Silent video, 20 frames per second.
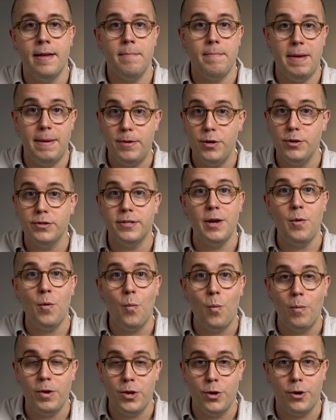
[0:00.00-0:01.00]
Maybe
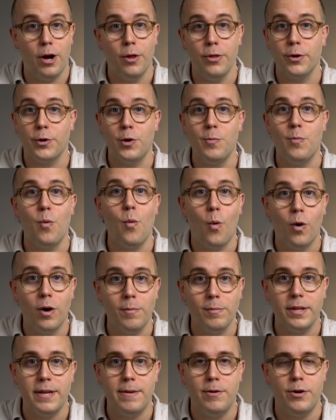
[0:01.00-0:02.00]
you call the group
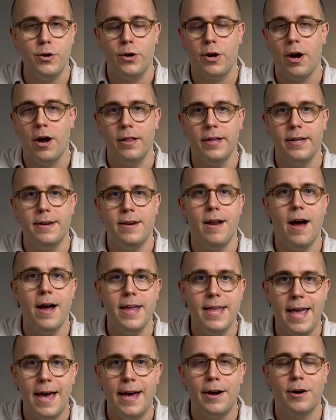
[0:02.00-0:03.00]
Warm Lead, or you call it
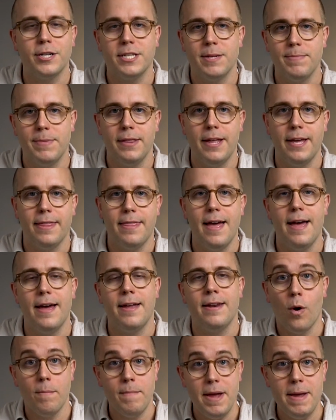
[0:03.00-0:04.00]
Not Yet or something like that.
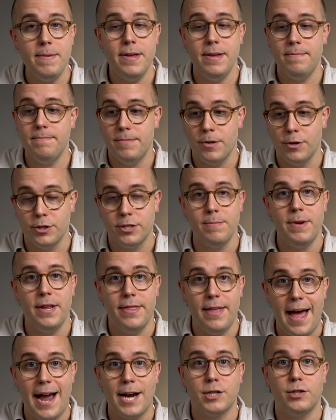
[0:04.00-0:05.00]
Or maybe there's somebody
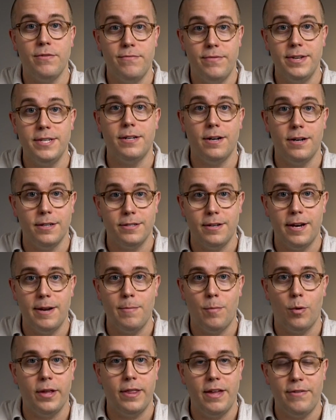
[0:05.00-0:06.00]
that actually visited on a Sunday
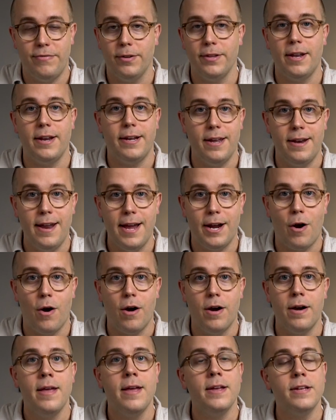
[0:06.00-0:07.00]
morning. They filled out a Connect
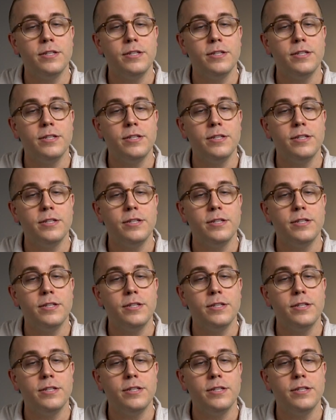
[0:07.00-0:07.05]
card.